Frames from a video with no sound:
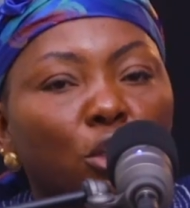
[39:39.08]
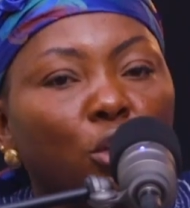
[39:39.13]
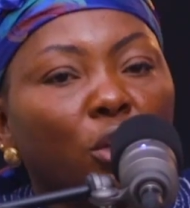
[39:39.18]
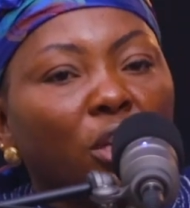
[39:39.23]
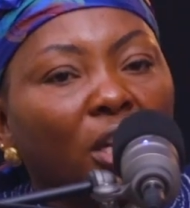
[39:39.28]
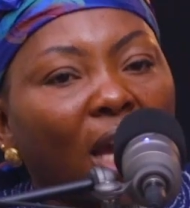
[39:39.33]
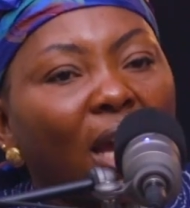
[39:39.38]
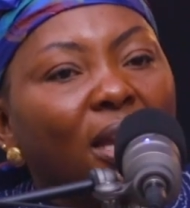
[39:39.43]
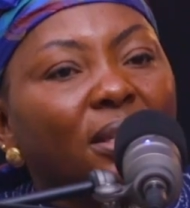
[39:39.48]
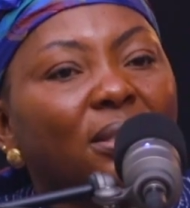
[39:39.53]
So
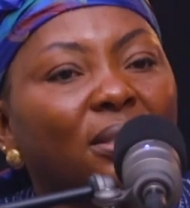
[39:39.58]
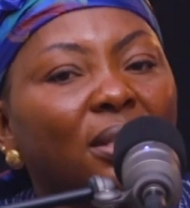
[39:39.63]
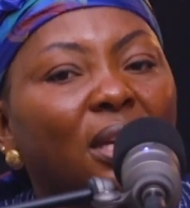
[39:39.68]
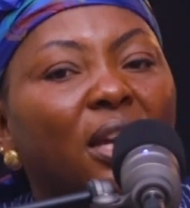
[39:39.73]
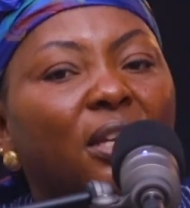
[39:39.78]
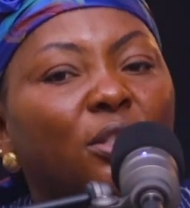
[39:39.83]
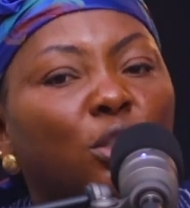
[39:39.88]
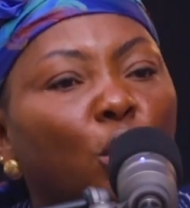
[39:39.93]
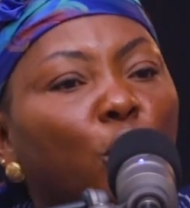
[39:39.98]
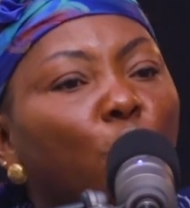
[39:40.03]
you can
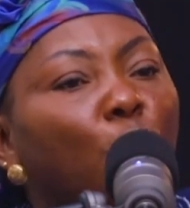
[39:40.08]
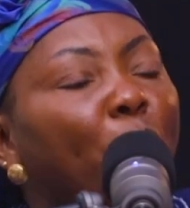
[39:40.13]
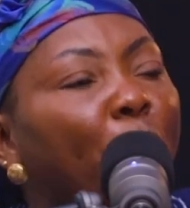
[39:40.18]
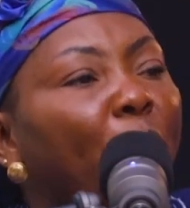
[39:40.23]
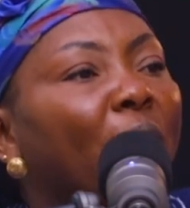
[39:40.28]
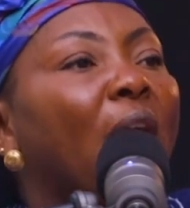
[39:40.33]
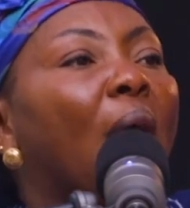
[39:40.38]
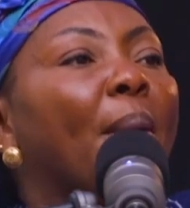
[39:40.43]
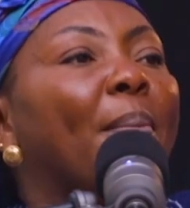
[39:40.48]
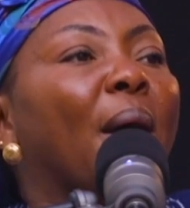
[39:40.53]
see it. So you
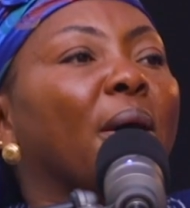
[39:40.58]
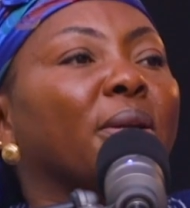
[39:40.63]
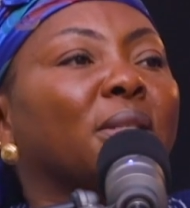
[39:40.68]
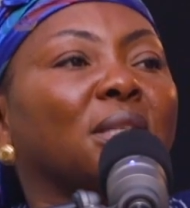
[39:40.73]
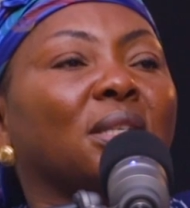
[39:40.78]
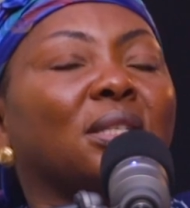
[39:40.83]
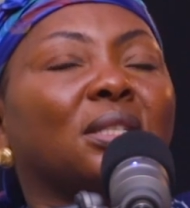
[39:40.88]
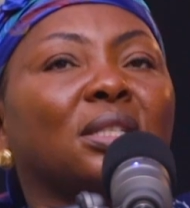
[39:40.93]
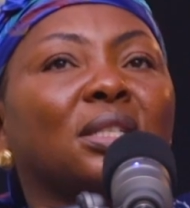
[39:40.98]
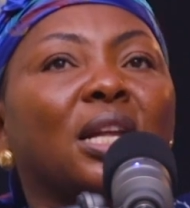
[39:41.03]
pray
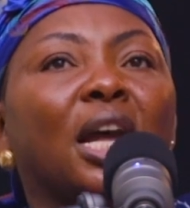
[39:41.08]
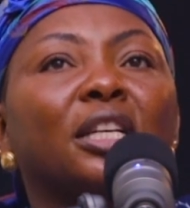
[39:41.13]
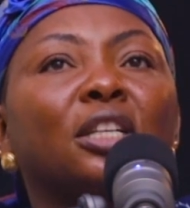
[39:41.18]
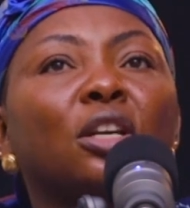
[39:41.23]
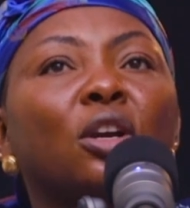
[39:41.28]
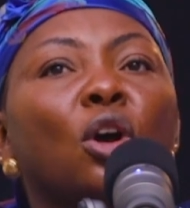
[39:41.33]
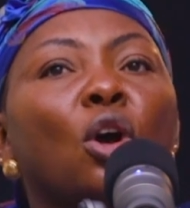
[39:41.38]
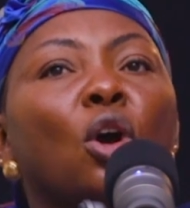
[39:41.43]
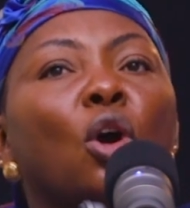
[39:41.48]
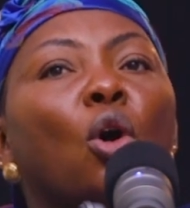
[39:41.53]
about it that,
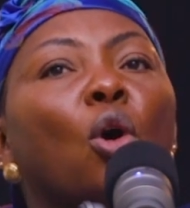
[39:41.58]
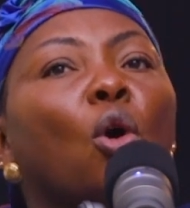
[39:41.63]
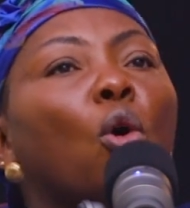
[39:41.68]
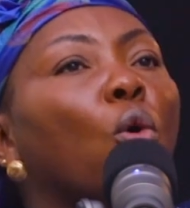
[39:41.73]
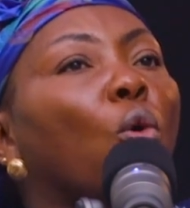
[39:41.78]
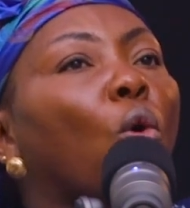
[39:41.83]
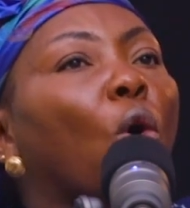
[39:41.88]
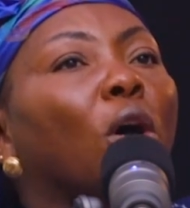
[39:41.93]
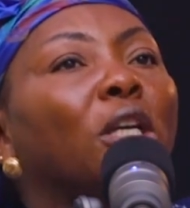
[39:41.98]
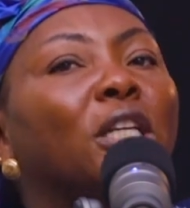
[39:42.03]

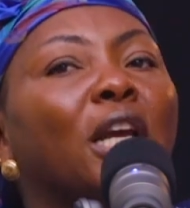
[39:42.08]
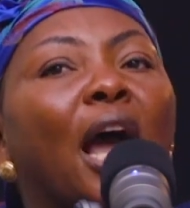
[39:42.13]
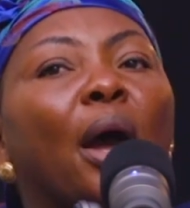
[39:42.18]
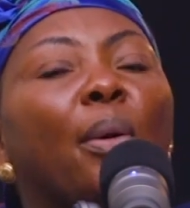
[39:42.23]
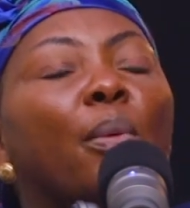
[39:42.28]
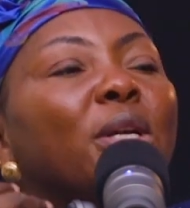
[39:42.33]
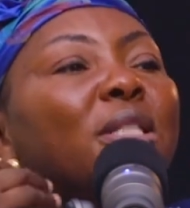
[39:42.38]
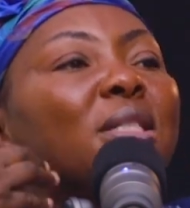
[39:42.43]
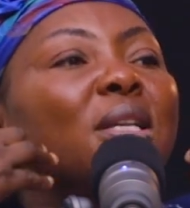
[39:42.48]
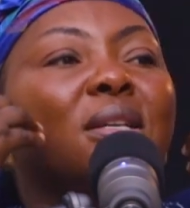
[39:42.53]
oh God,
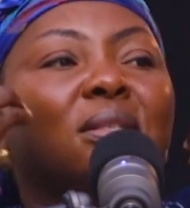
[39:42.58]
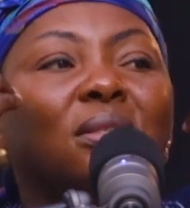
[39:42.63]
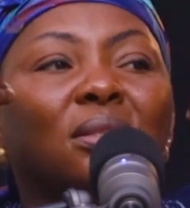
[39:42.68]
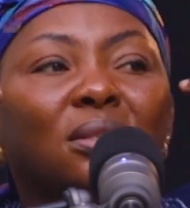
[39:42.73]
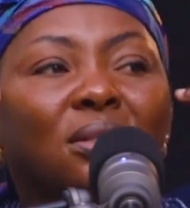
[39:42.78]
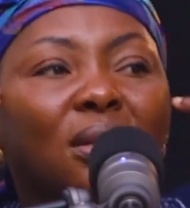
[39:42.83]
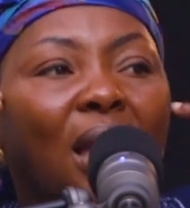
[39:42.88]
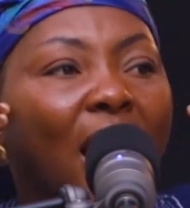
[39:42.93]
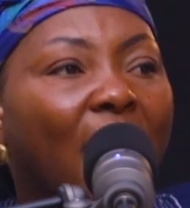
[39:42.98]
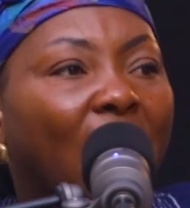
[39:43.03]
I want a
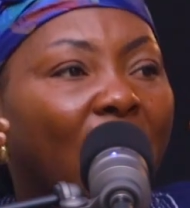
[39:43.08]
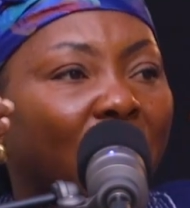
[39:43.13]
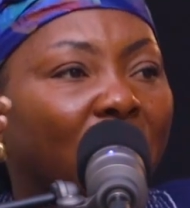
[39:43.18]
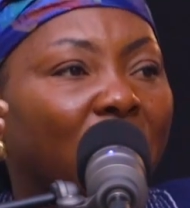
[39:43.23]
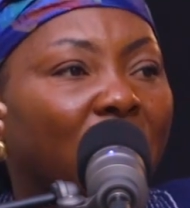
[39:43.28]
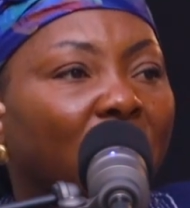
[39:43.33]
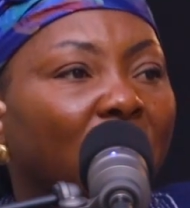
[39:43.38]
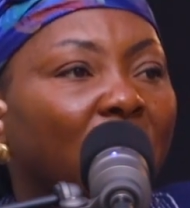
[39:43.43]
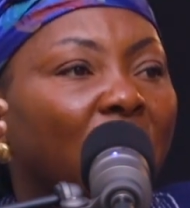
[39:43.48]
sign.